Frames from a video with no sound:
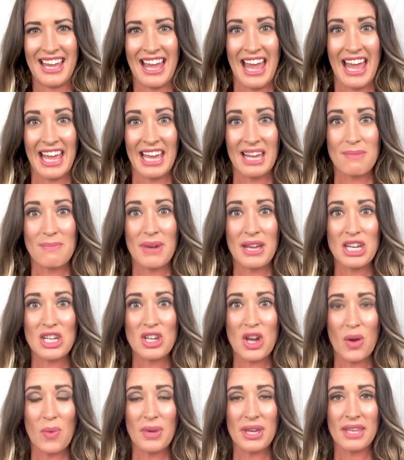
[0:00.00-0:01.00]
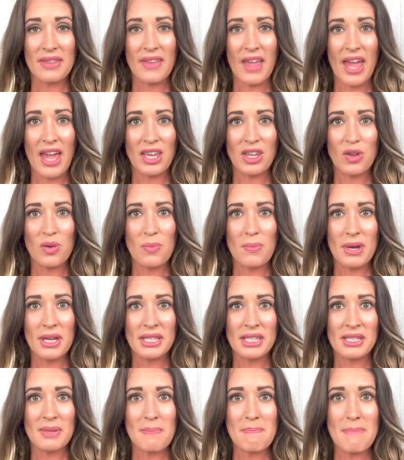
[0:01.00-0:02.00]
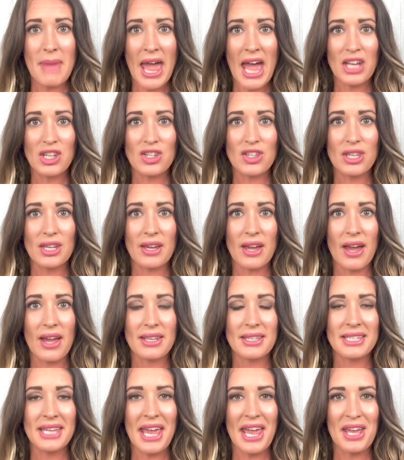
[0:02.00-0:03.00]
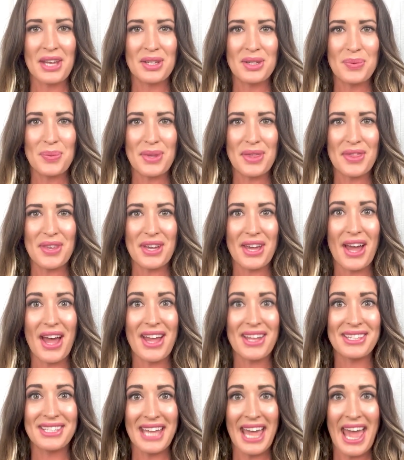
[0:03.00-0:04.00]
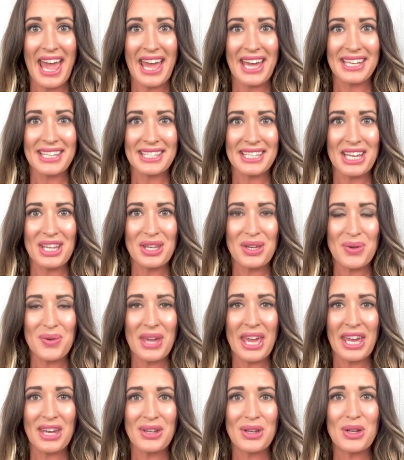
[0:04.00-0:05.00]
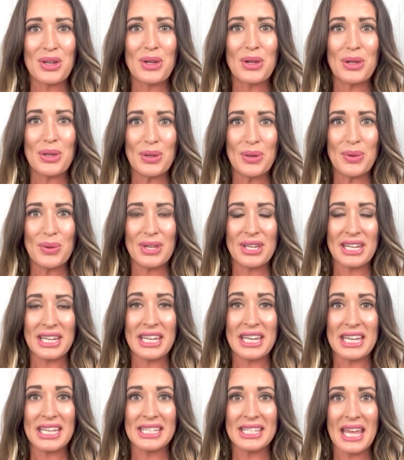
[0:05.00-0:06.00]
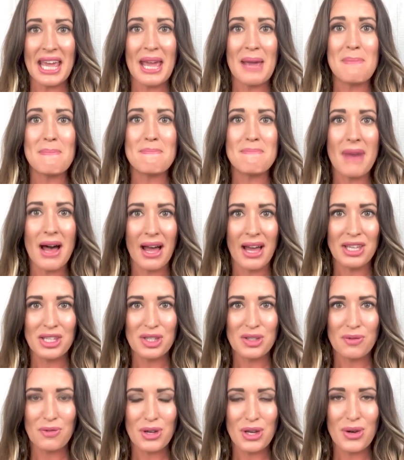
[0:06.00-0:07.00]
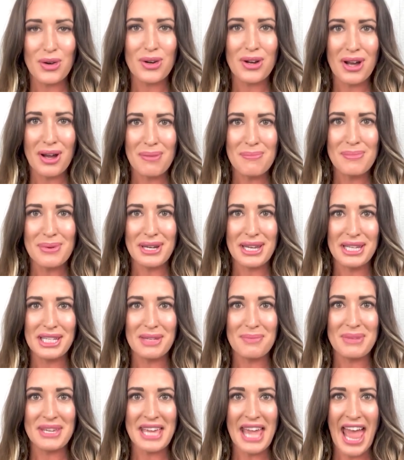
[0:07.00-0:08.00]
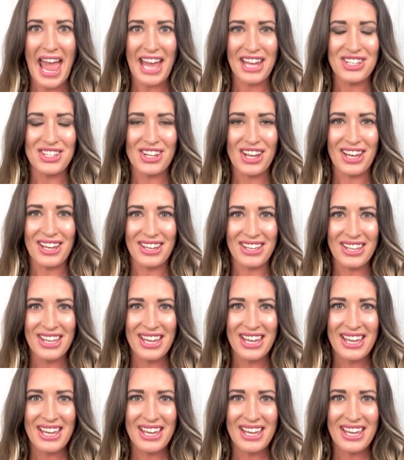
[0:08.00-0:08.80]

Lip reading: And by knowing that, you must match the content with the context, and you can conclude that it is a must for your company to be agile.